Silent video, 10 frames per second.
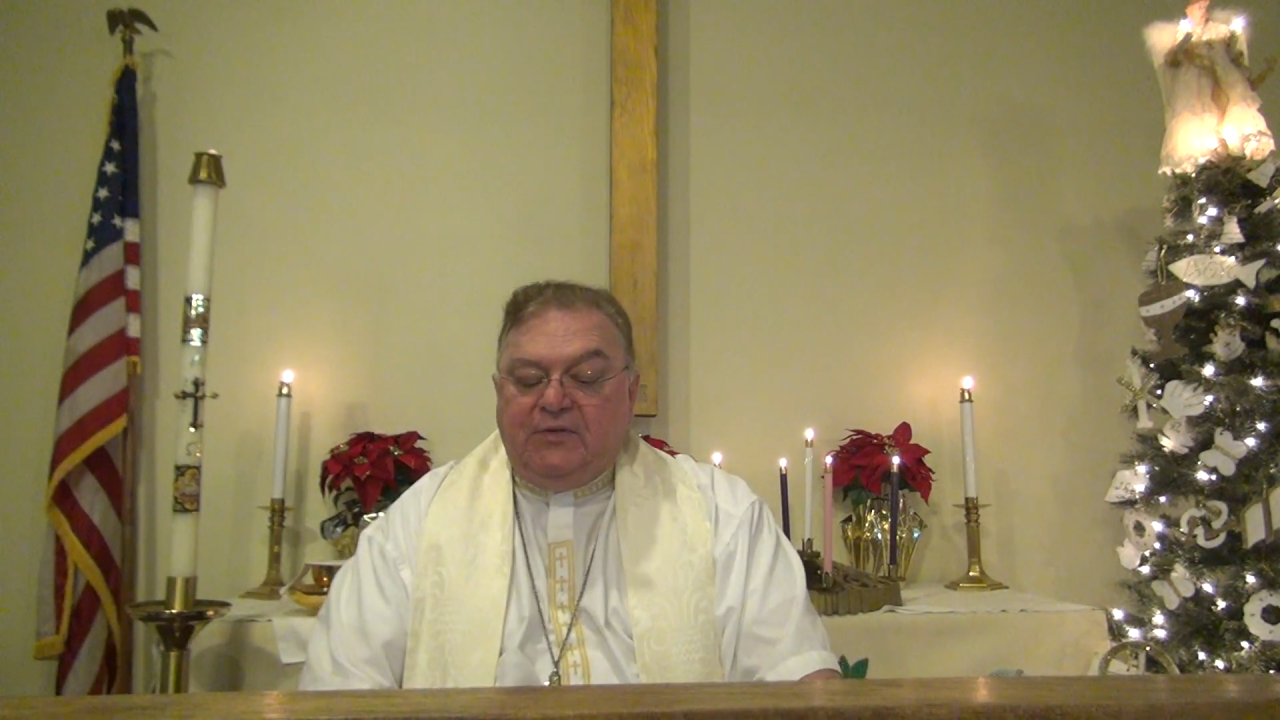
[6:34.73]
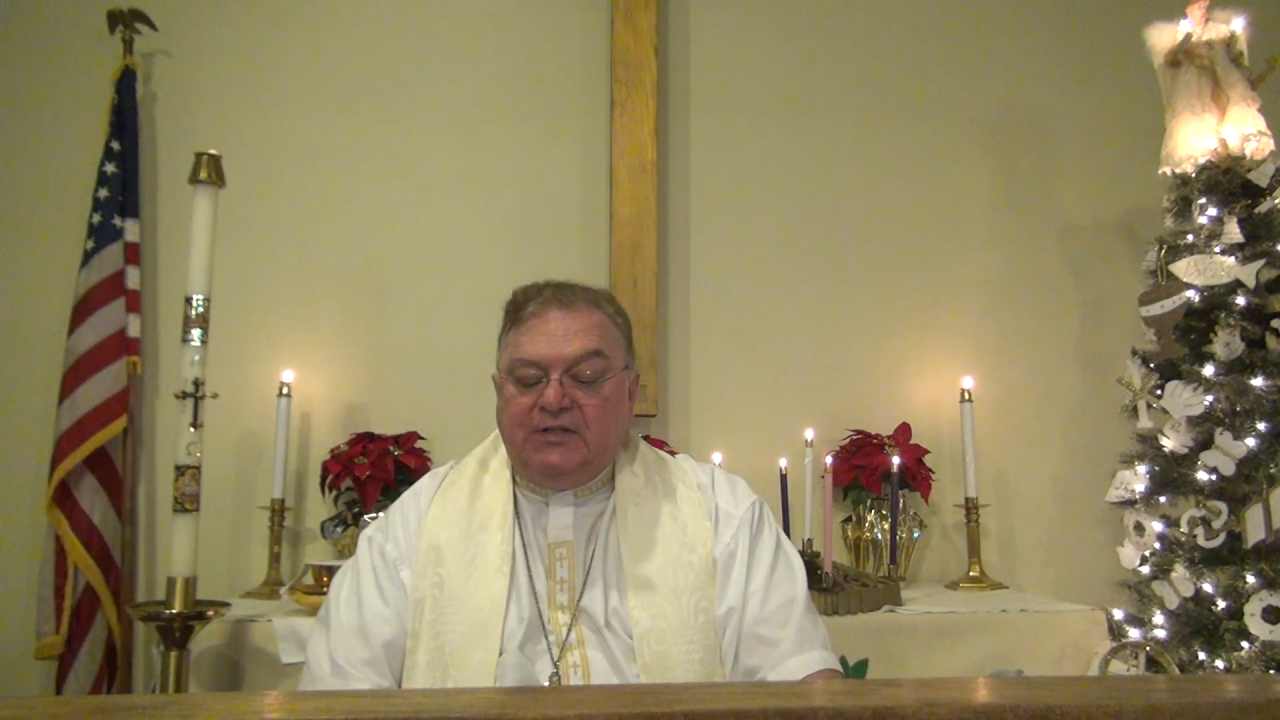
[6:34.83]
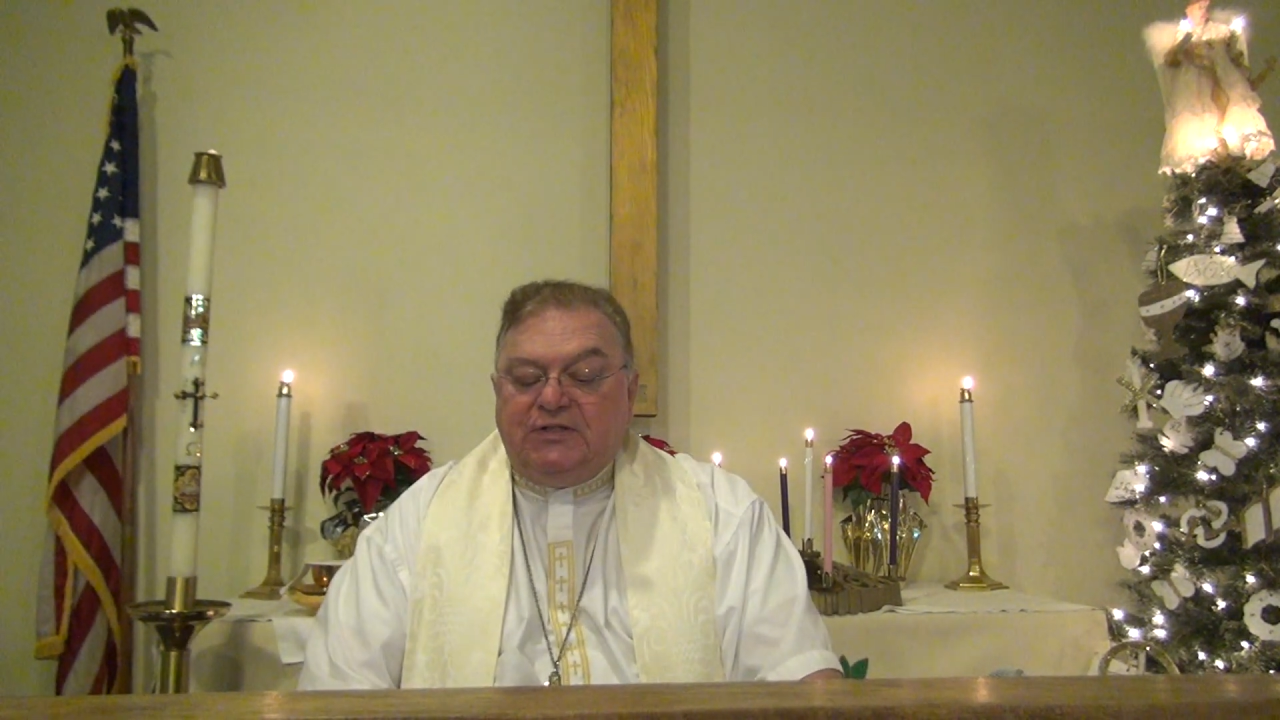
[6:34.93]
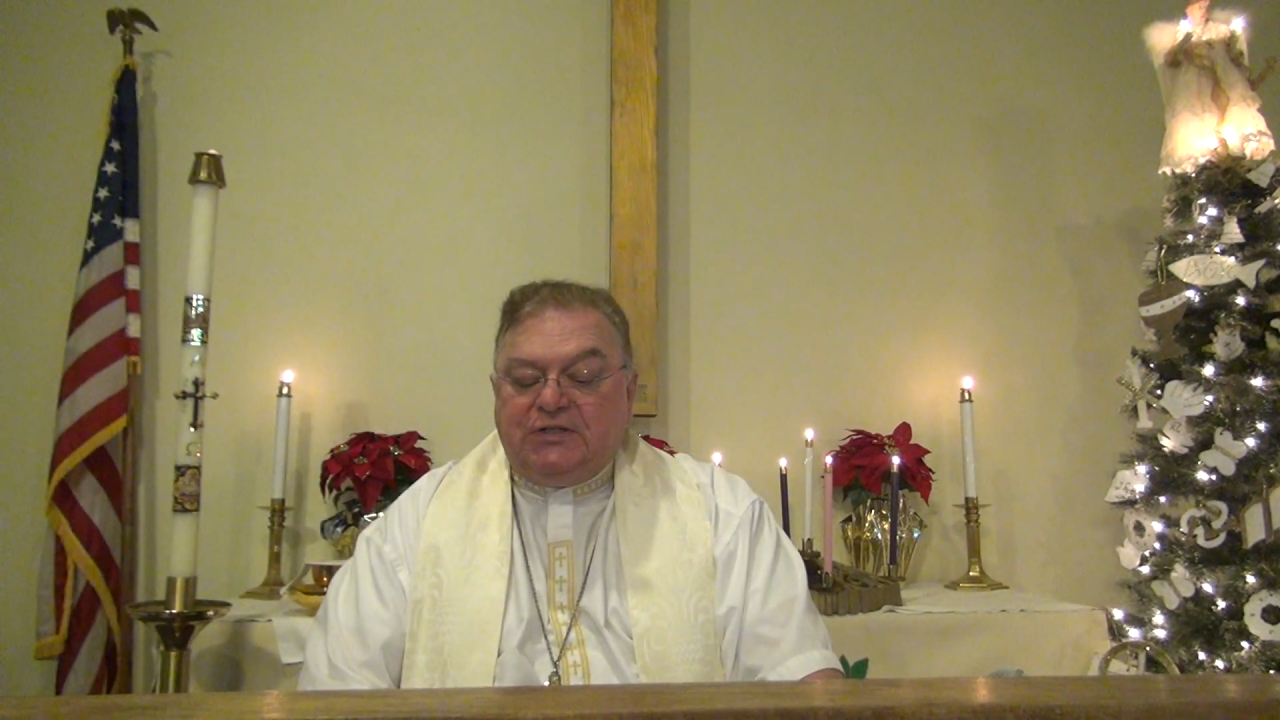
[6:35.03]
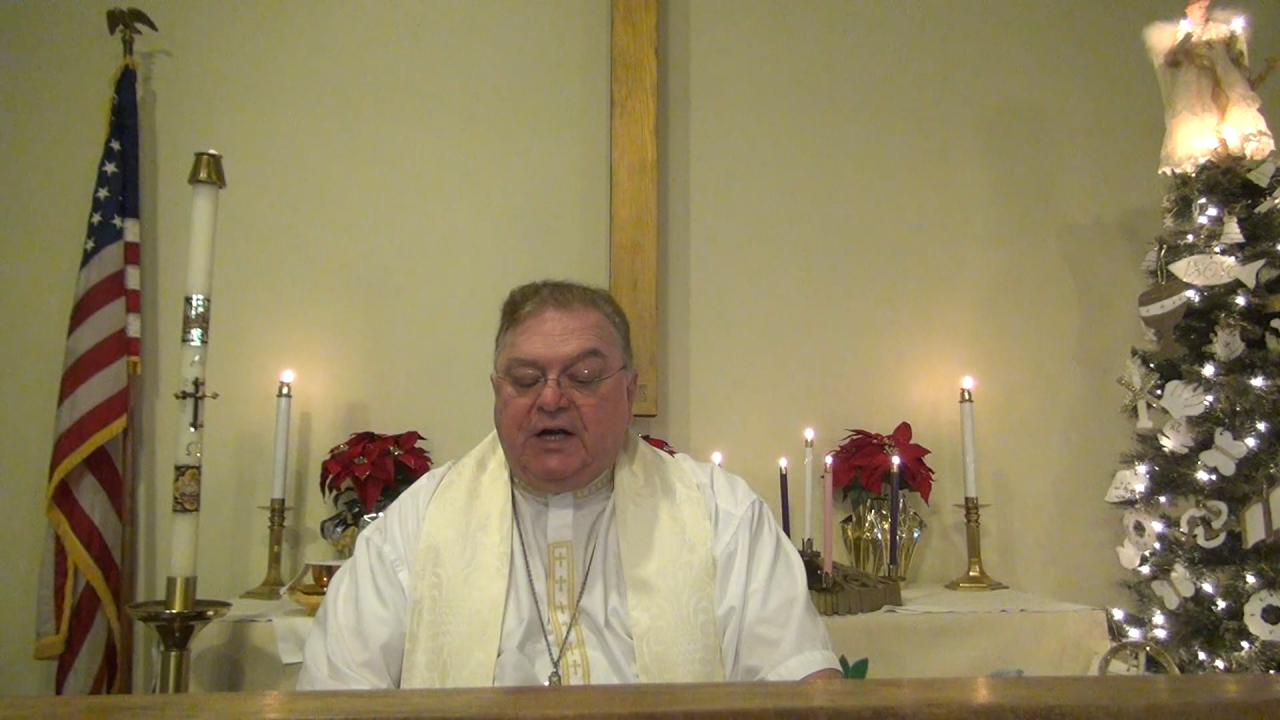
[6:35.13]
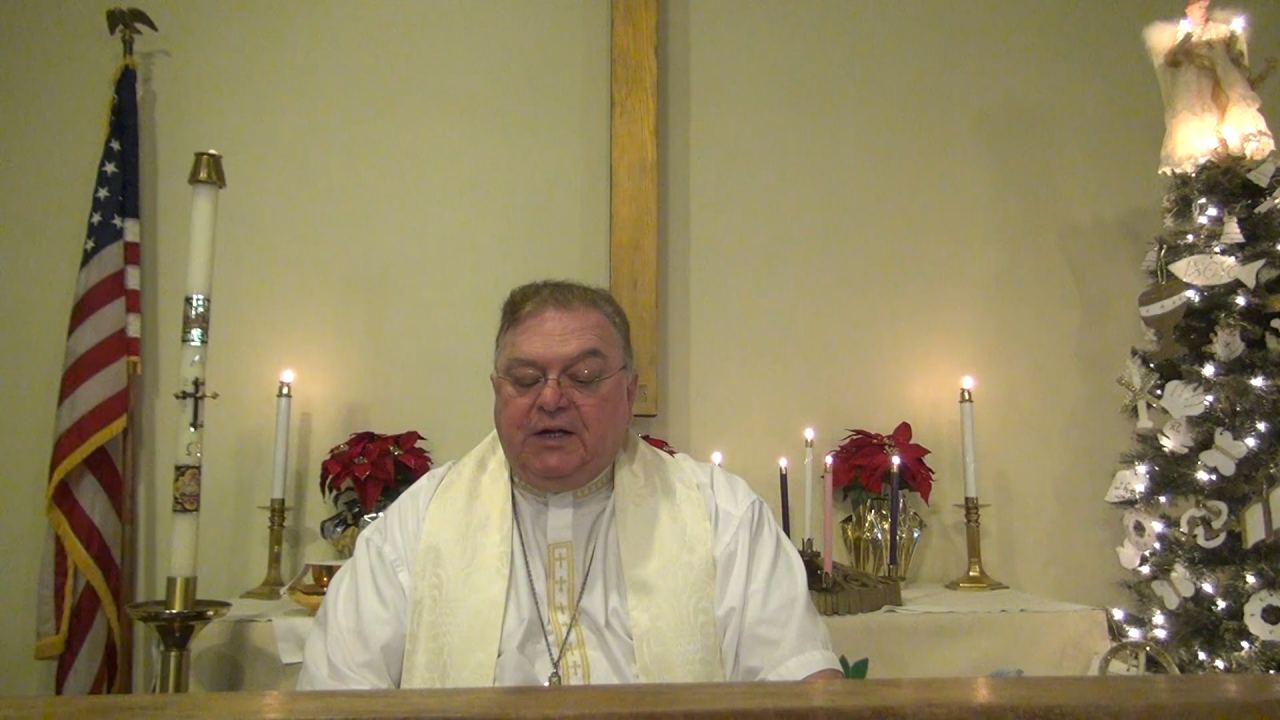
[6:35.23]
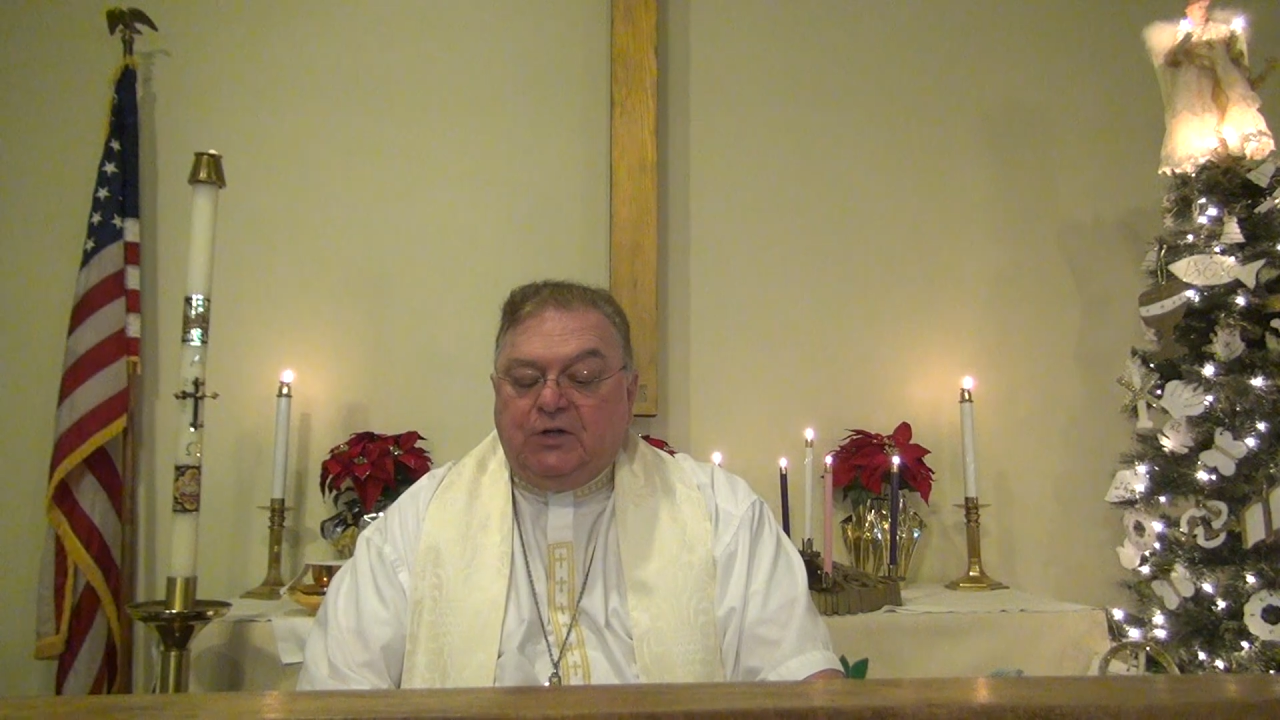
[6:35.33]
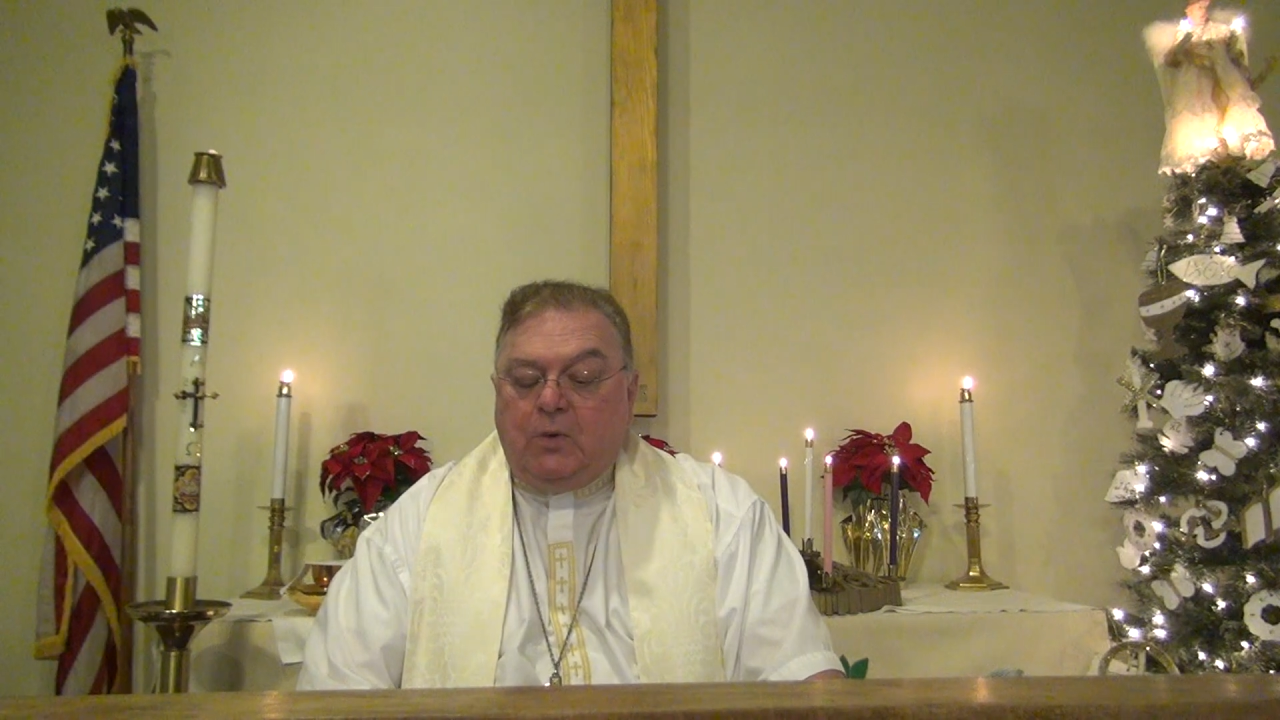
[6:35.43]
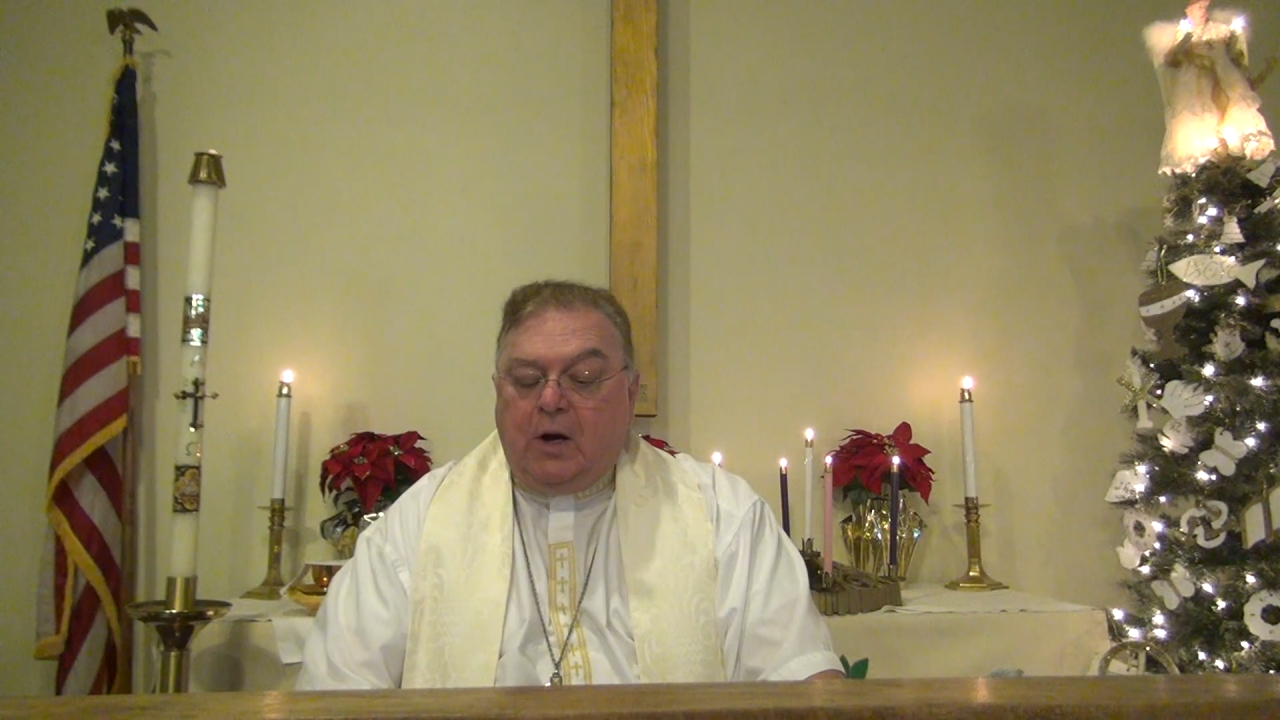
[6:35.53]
his Son into